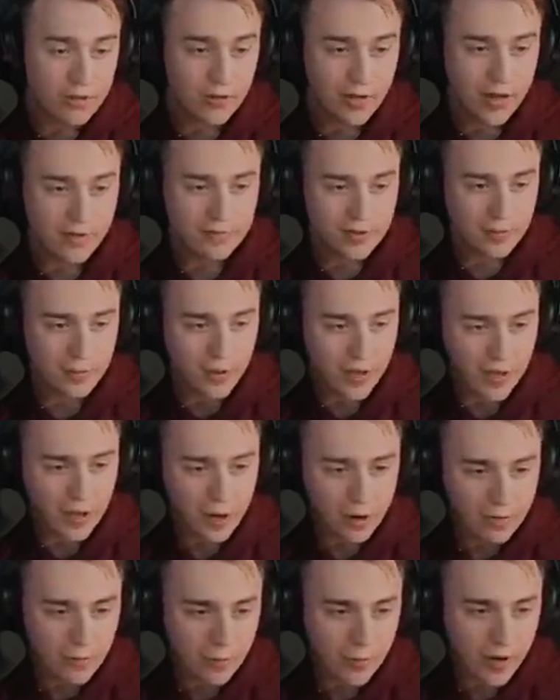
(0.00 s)
after playing
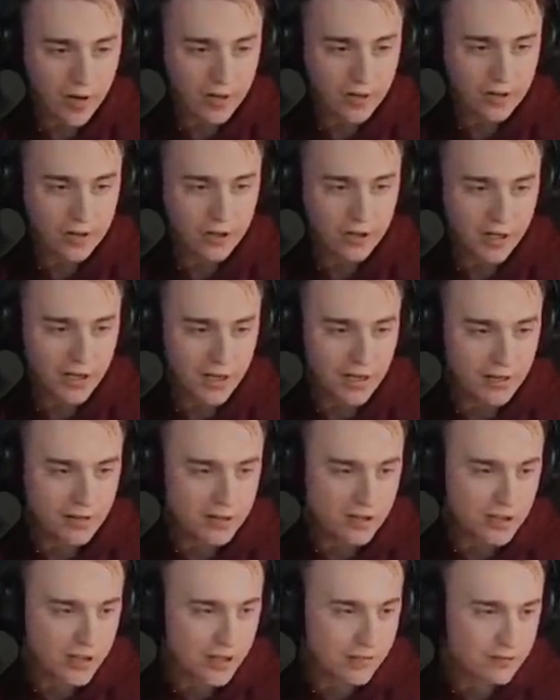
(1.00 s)
Overwatch,
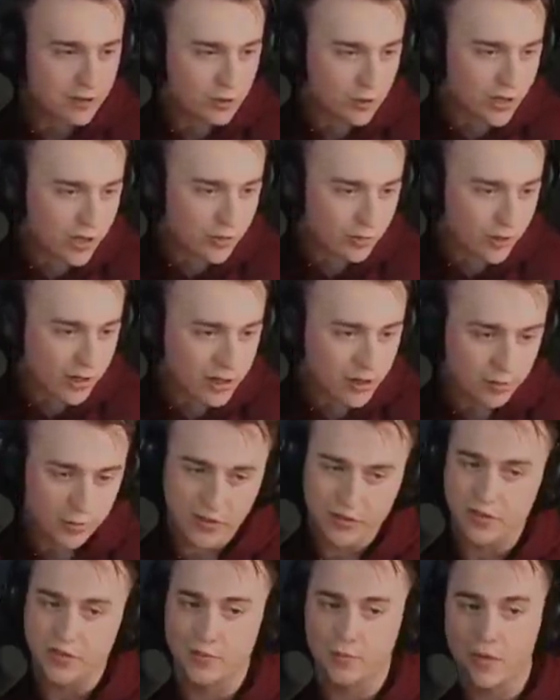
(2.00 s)
TF2 hitreg
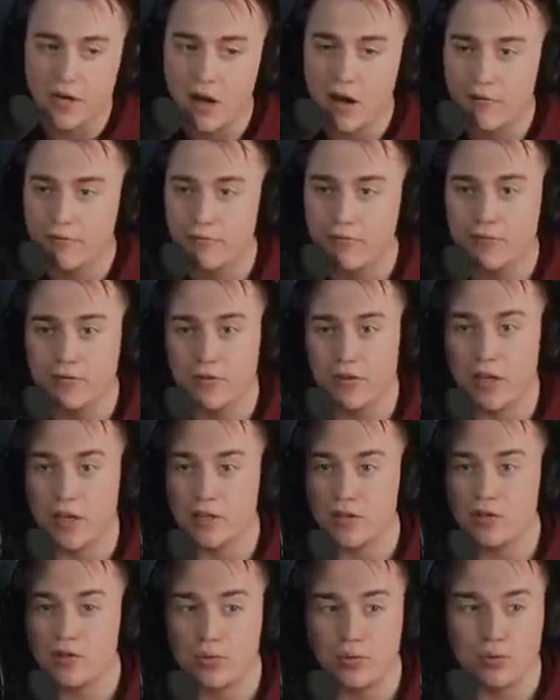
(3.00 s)
pisses me off like
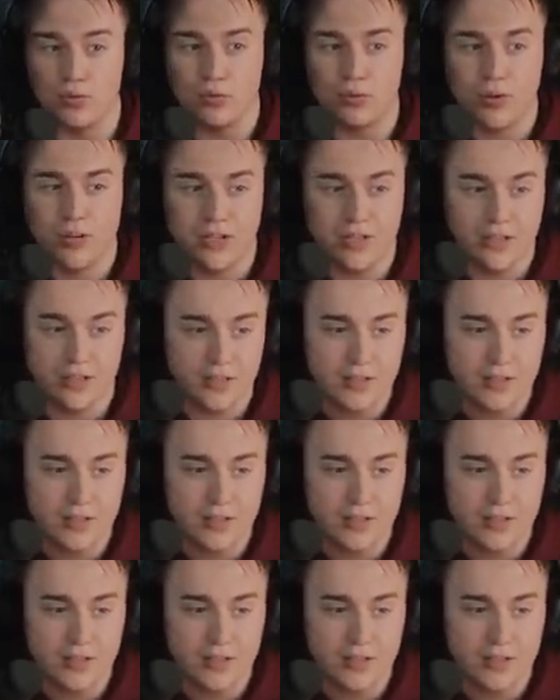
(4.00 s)
crazy.